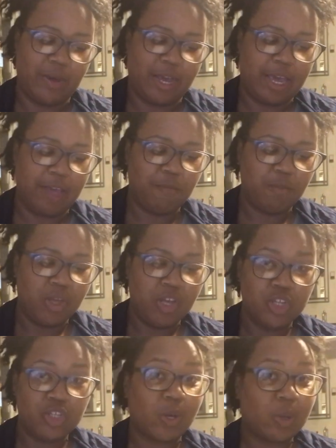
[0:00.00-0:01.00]
Okay,
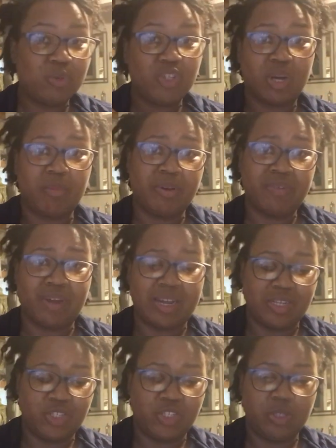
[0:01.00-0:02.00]
so jumping
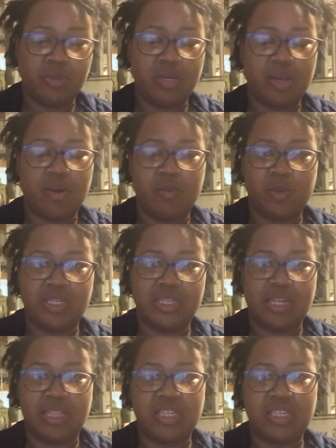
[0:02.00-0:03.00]
right into it, once
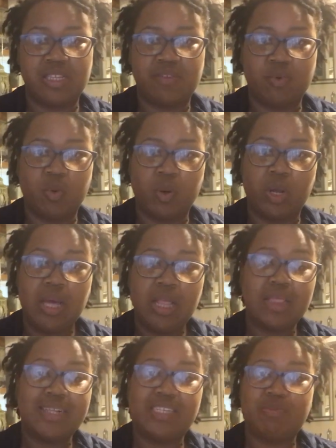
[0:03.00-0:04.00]
again, this is for
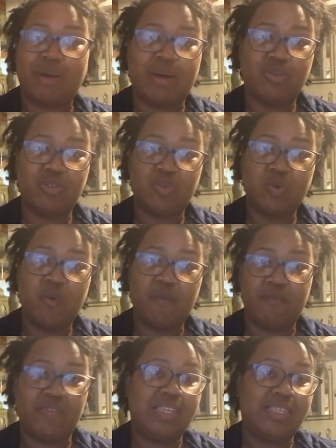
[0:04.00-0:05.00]
the spousal
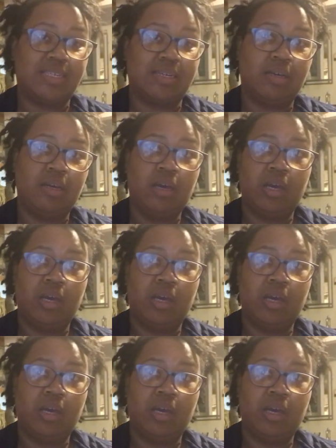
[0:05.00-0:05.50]
visa.